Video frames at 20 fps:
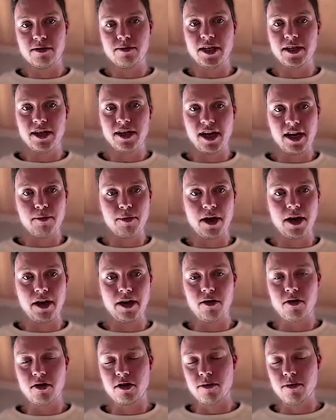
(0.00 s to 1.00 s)
maintained by
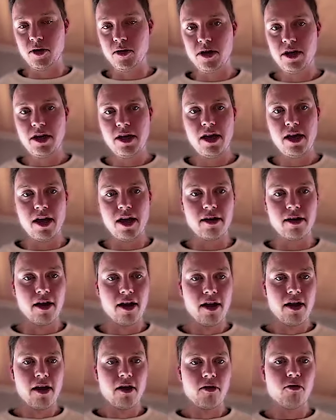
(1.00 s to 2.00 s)
your community and
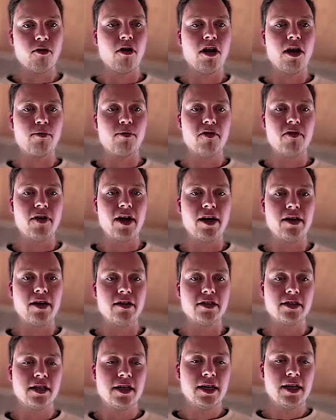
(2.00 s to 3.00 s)
rollout
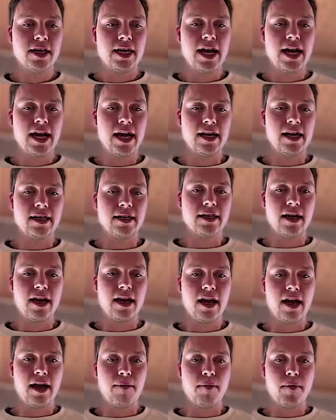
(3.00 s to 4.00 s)
providers, and
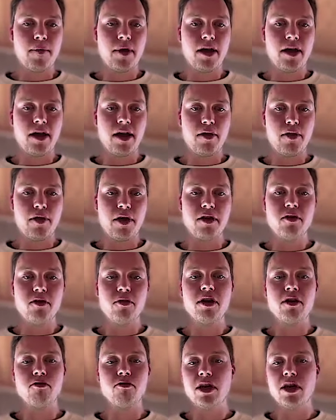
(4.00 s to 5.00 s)
then you
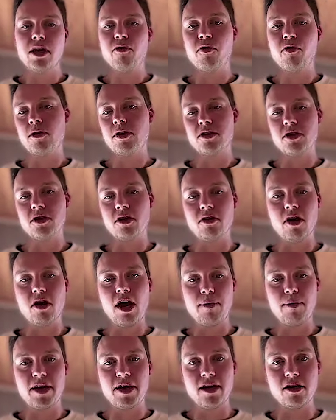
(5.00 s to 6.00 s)
can really focus on your
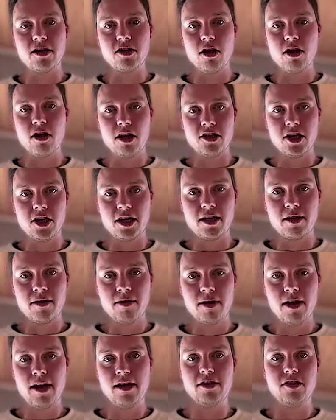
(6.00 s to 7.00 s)
application logic,
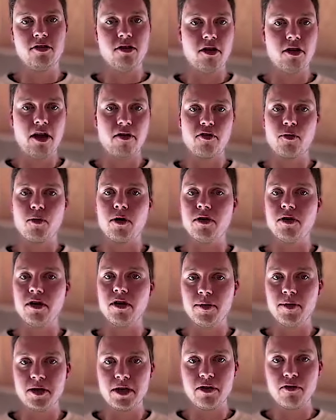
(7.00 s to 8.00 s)
and you don't have to worry
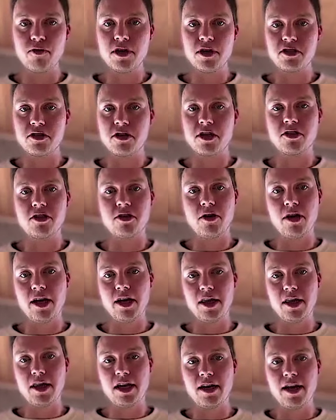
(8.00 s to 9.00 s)
about infrastructure or
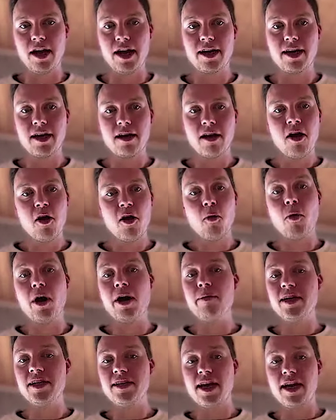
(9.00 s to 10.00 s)
anything like it,
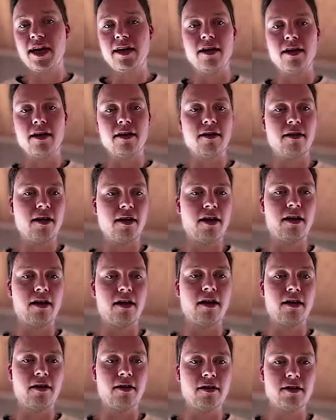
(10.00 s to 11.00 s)
while maintaining
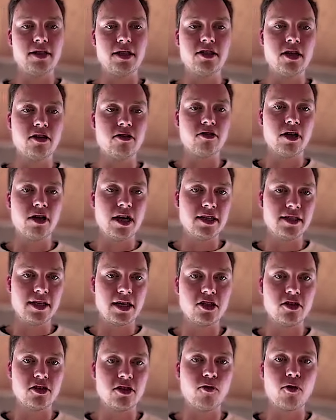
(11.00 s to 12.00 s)

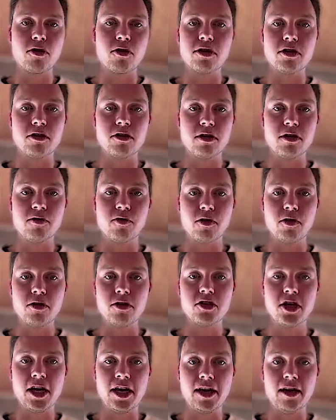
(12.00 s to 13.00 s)
decentralization for
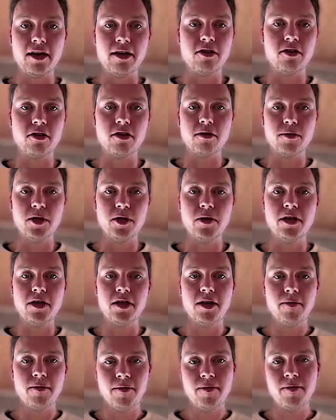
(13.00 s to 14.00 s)
your chain and your
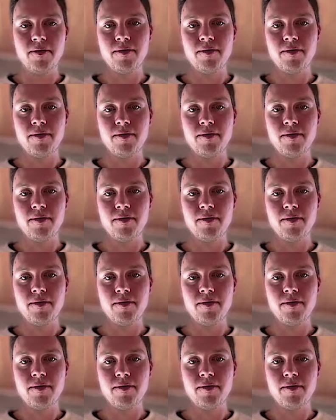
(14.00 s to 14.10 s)
community.